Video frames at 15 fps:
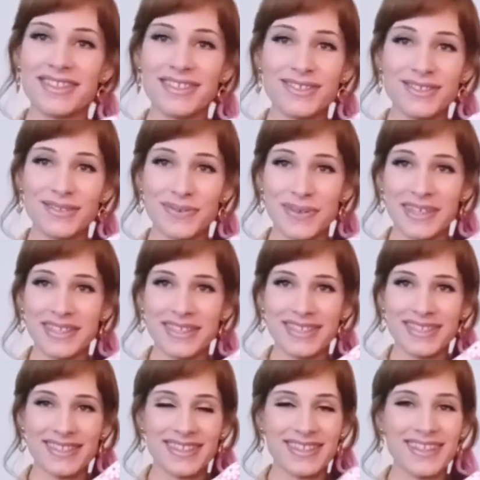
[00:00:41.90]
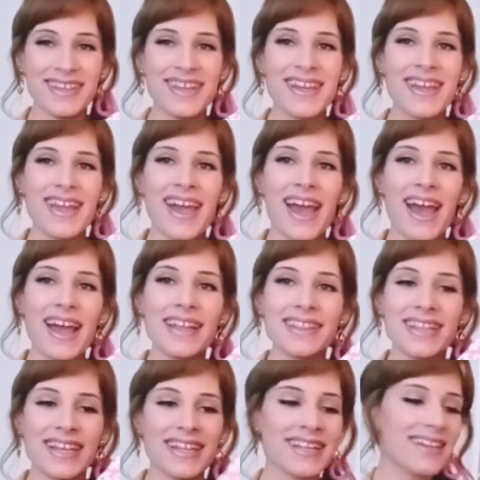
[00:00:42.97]
the shorts and
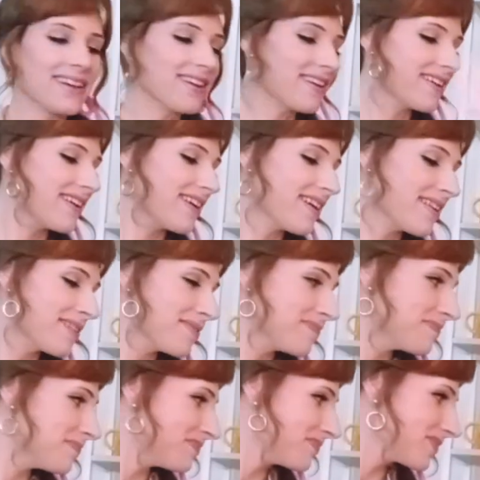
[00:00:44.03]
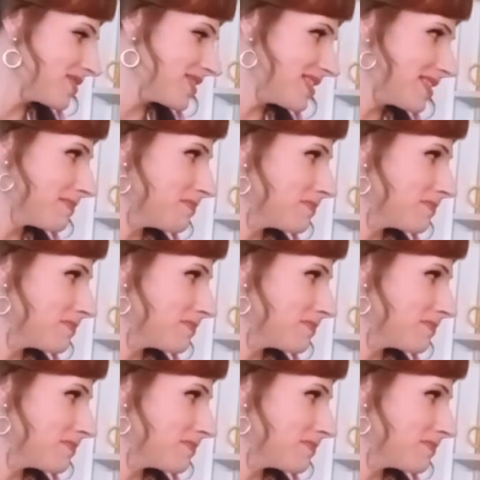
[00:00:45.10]
then um, just a